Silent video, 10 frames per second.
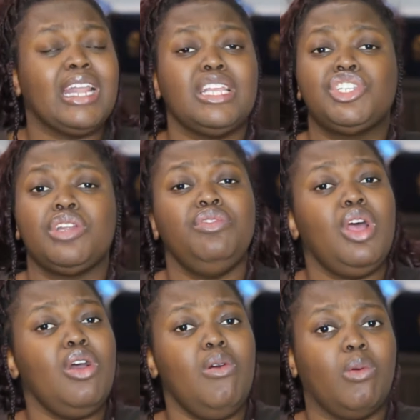And I should have
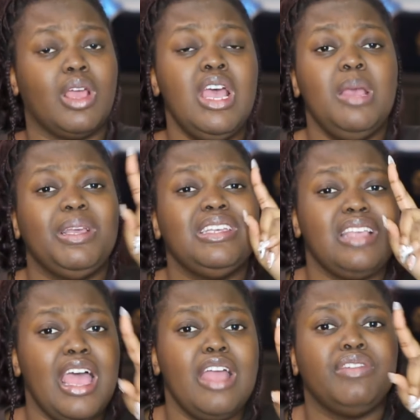known because
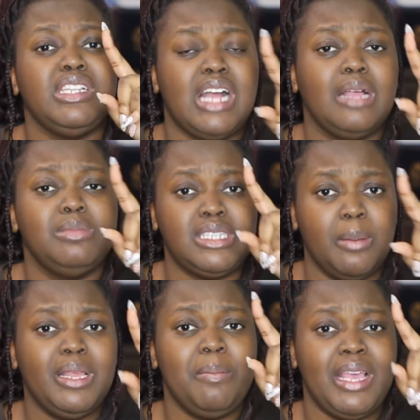every time
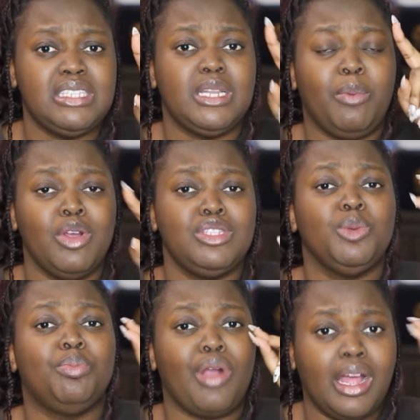somebody makes it a point
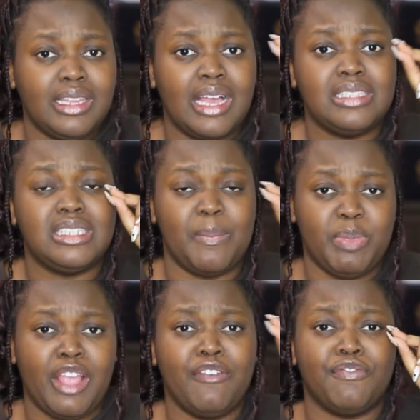to broadcast
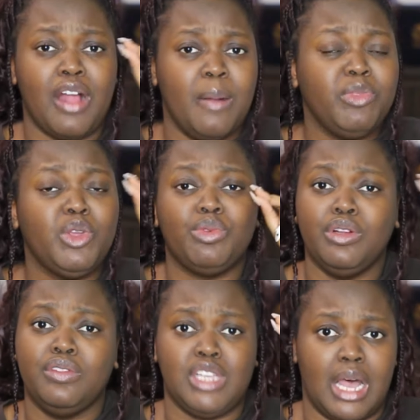something from the
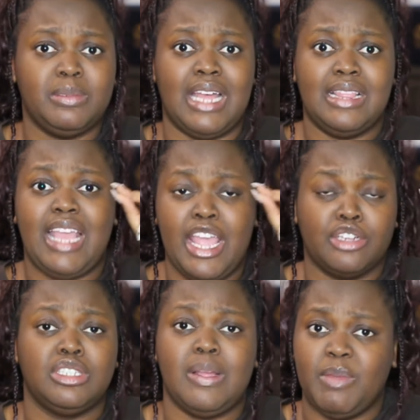rooftops that they
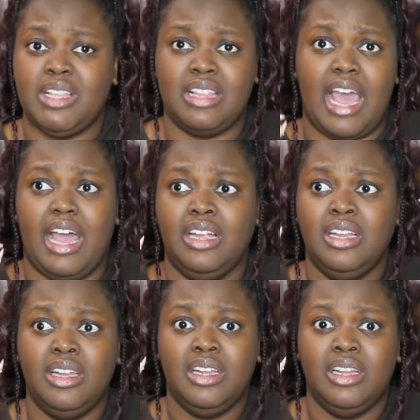are something that